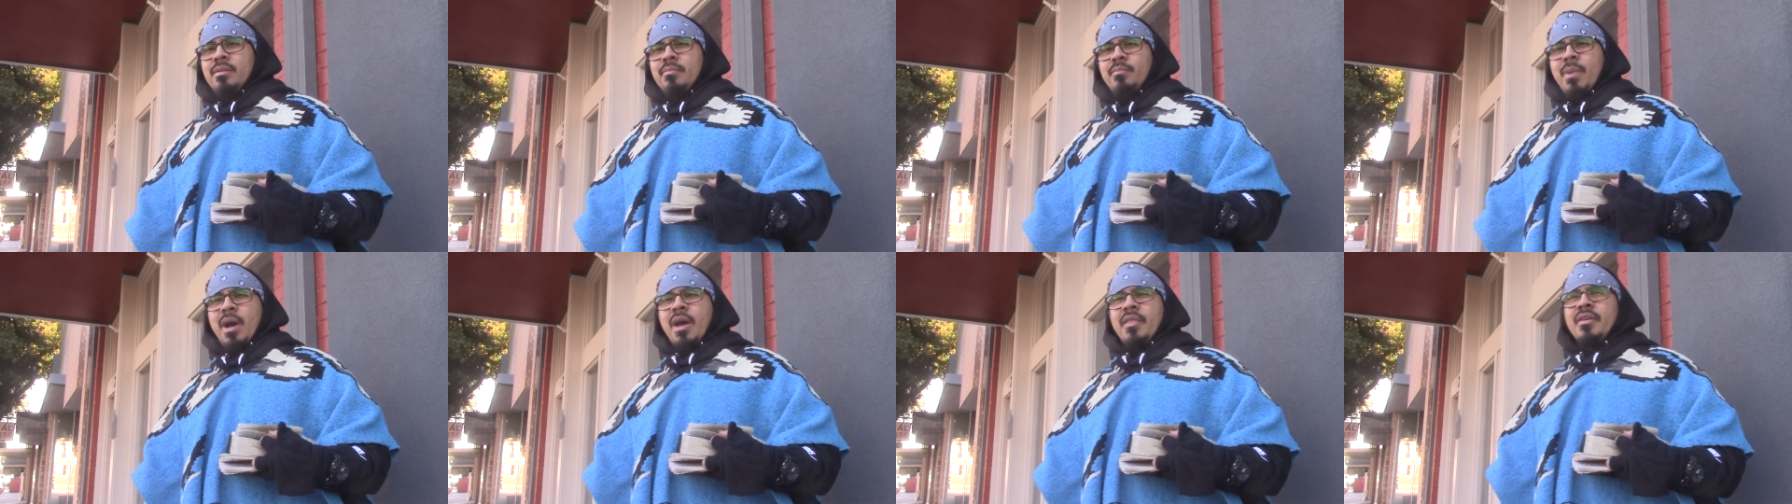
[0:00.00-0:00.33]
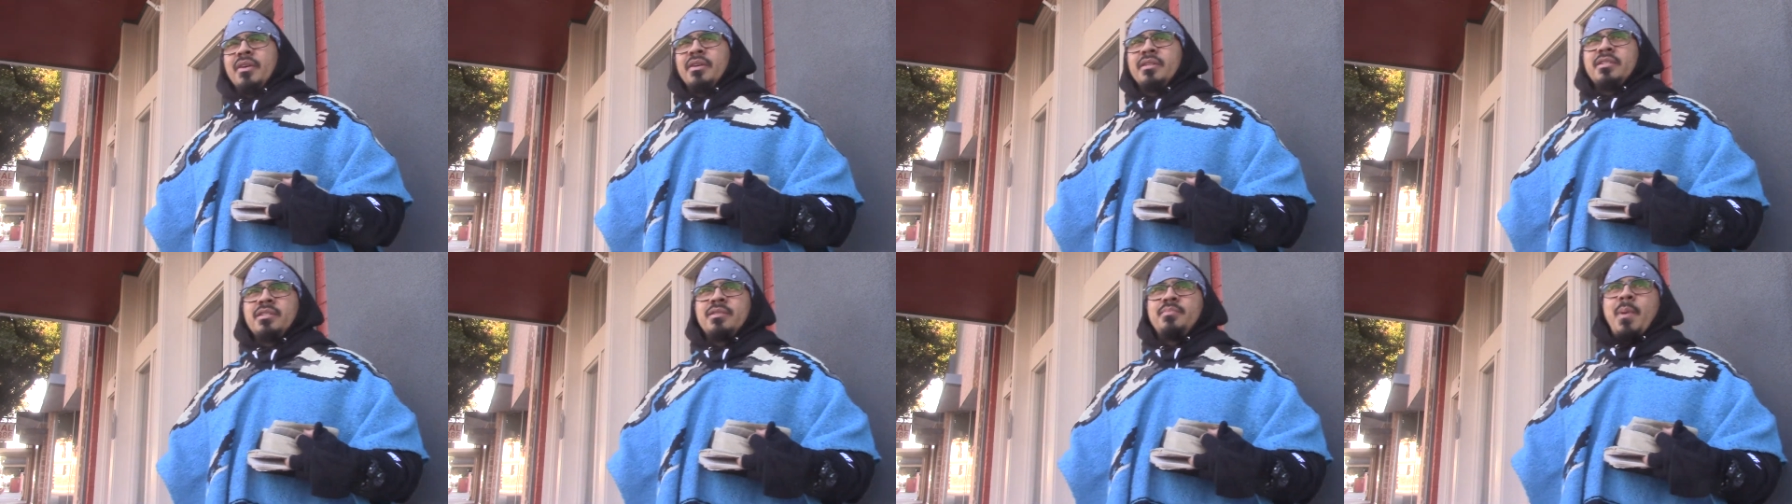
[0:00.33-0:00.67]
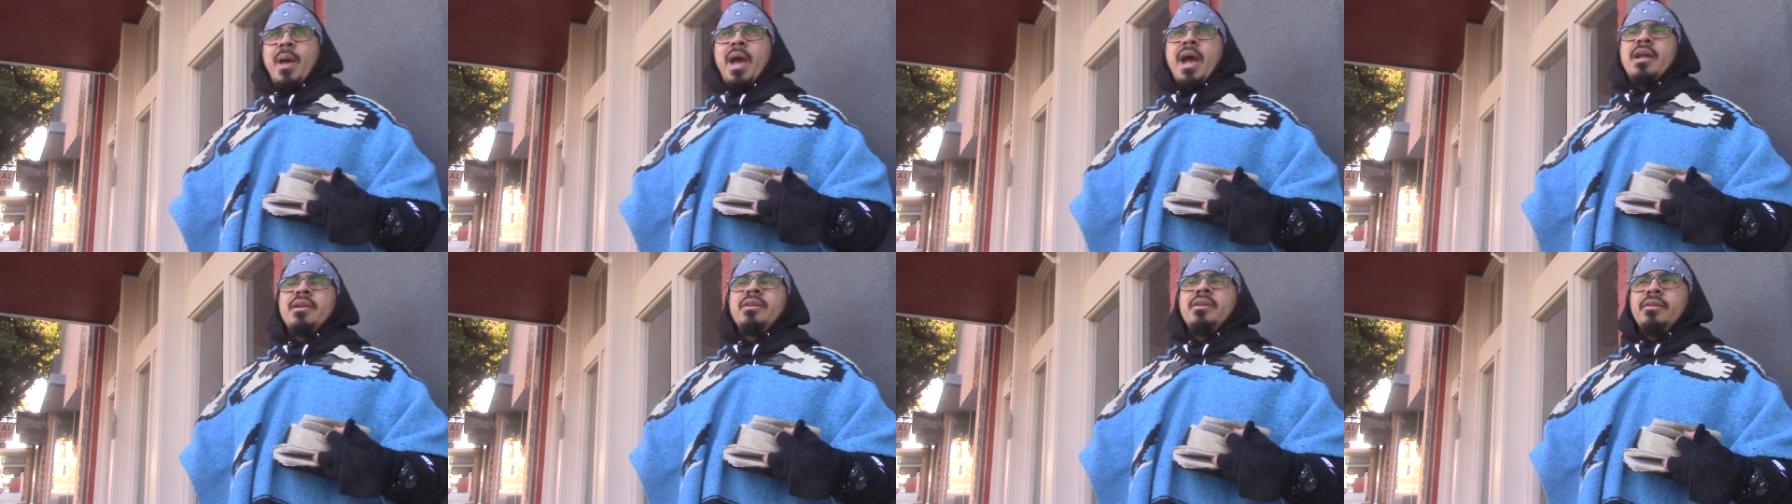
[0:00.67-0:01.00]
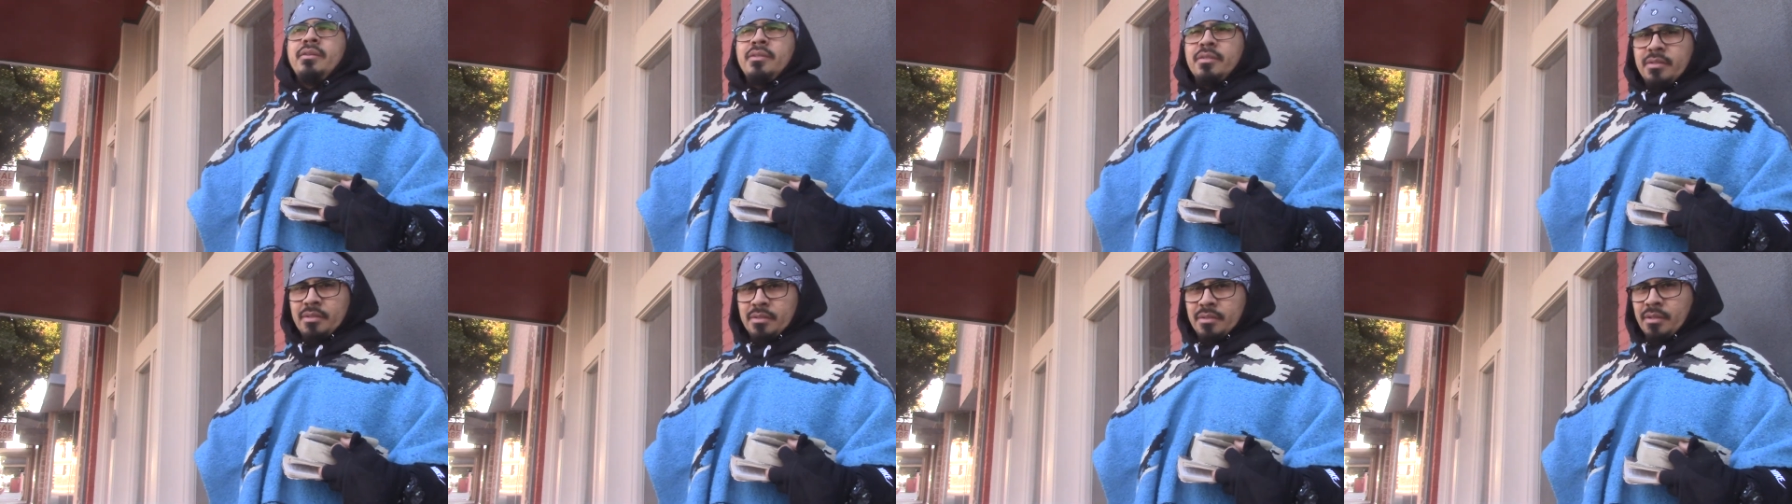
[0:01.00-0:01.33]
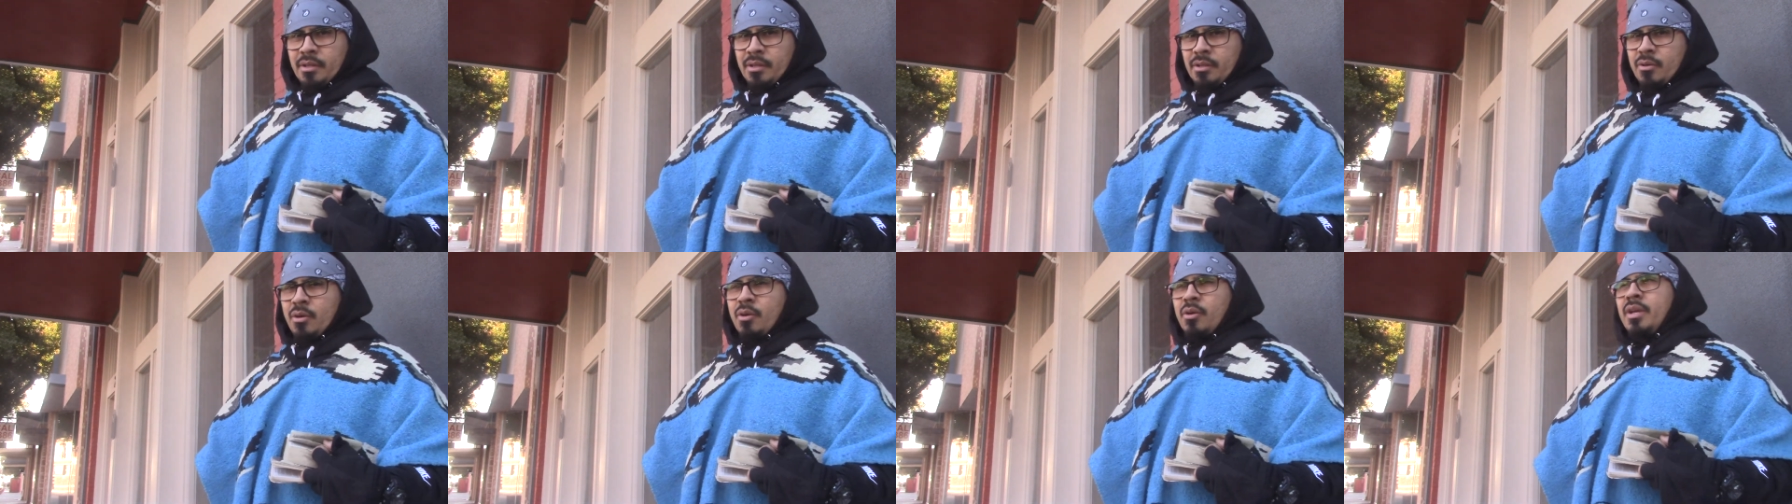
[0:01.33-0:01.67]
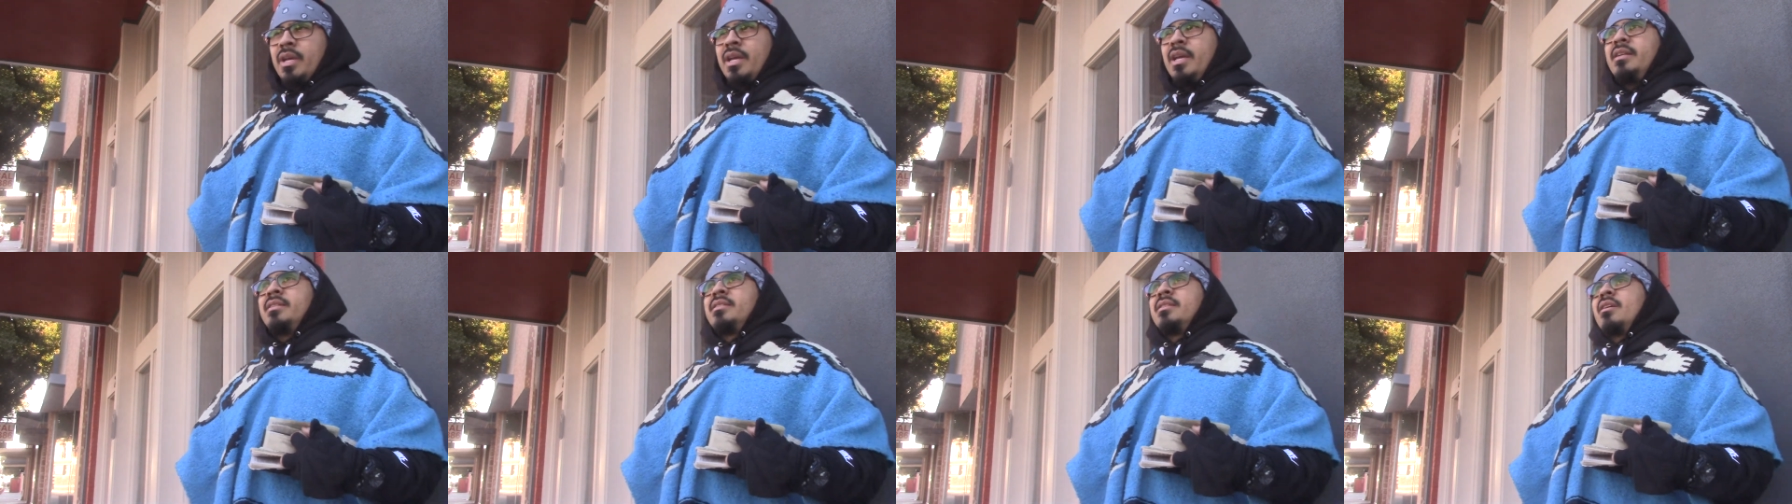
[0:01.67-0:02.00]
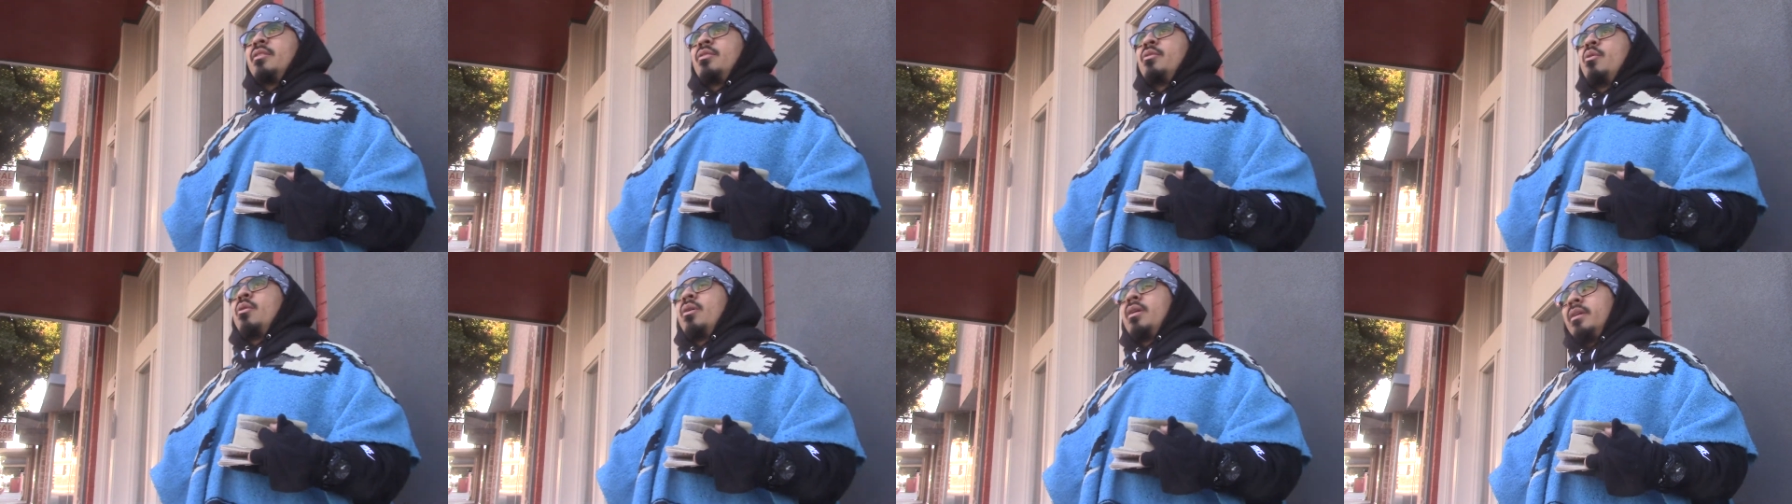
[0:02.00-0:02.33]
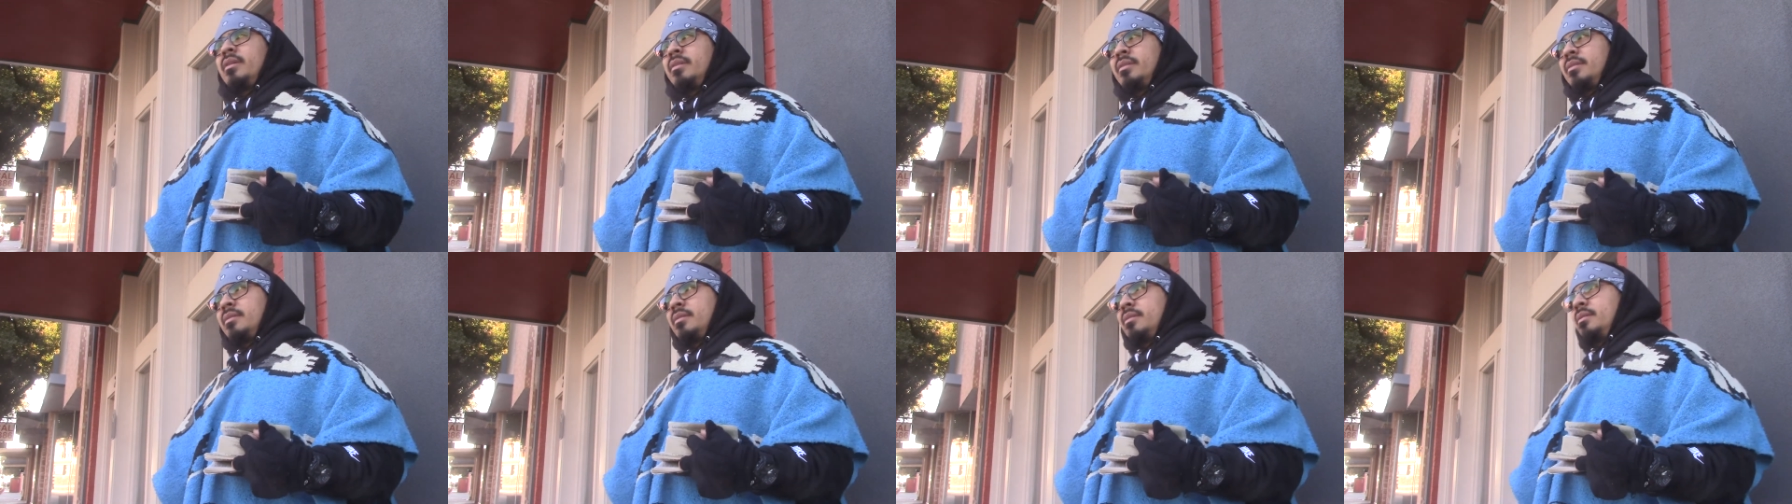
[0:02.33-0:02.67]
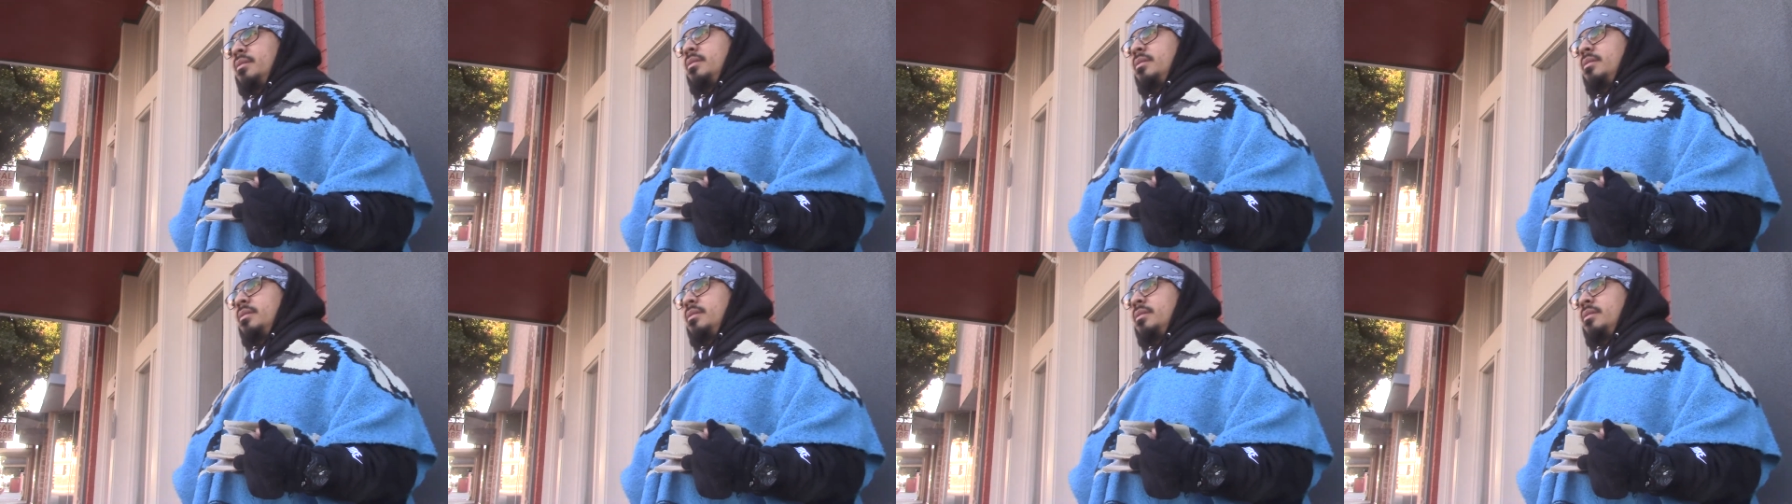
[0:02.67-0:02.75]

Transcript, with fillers: By the Spaniards, the conquistadores.